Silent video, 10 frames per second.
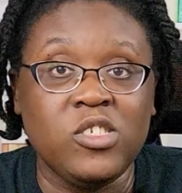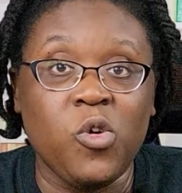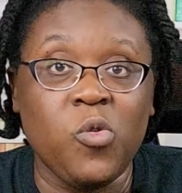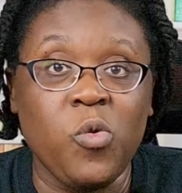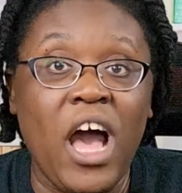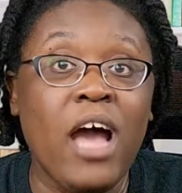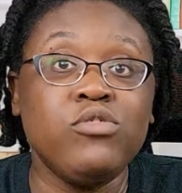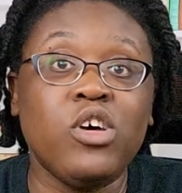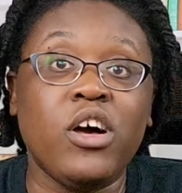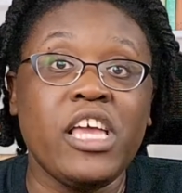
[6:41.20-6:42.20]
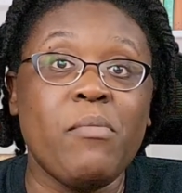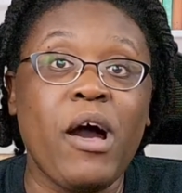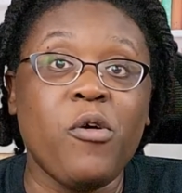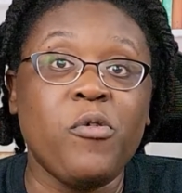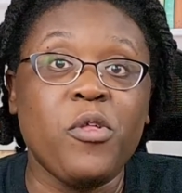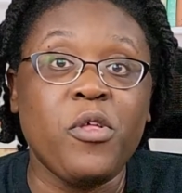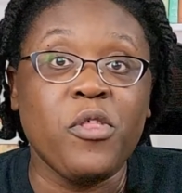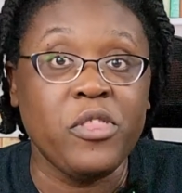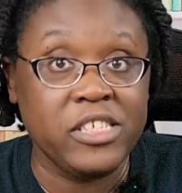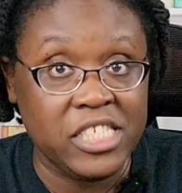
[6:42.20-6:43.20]
So I'm talking about
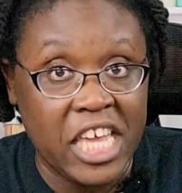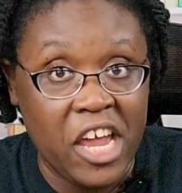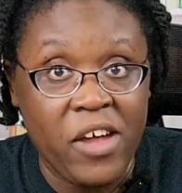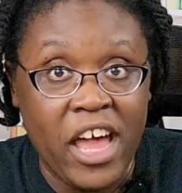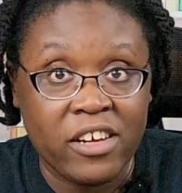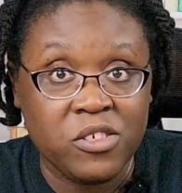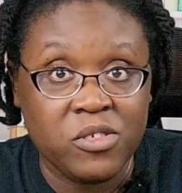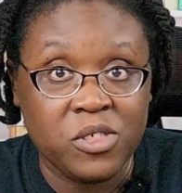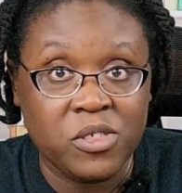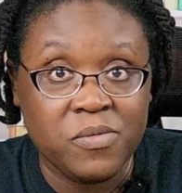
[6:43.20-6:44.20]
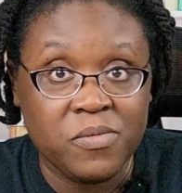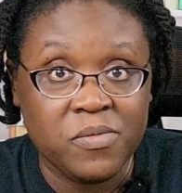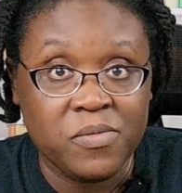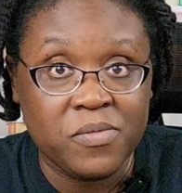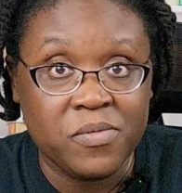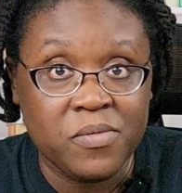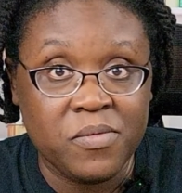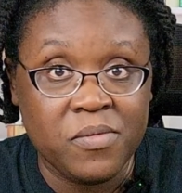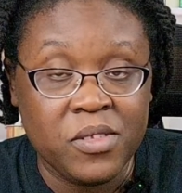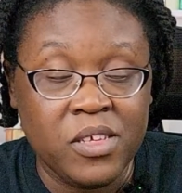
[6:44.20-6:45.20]
the scare actors.
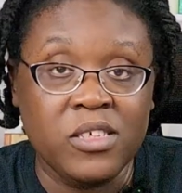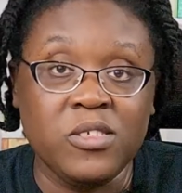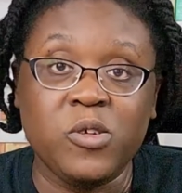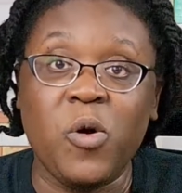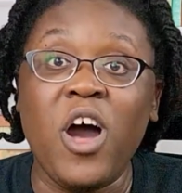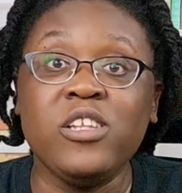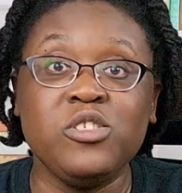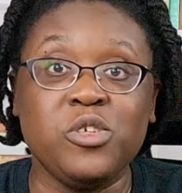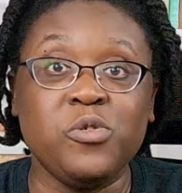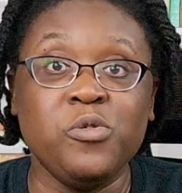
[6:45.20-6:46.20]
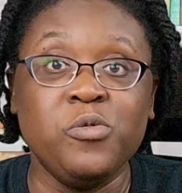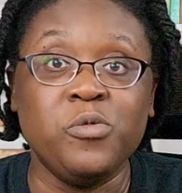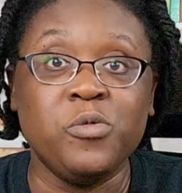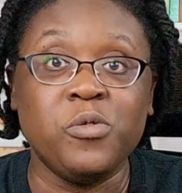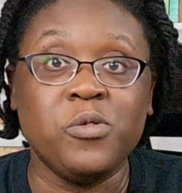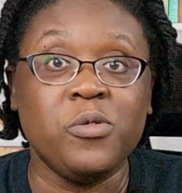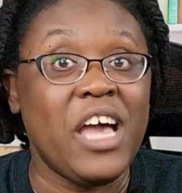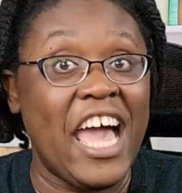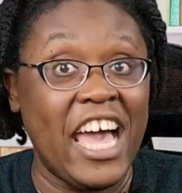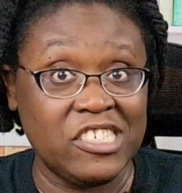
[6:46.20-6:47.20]
So on to
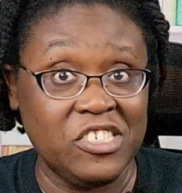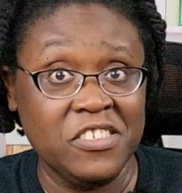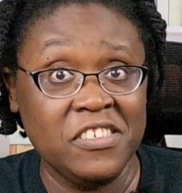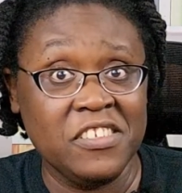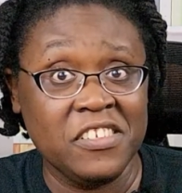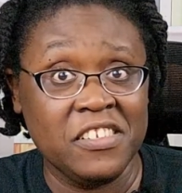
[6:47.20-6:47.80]
action.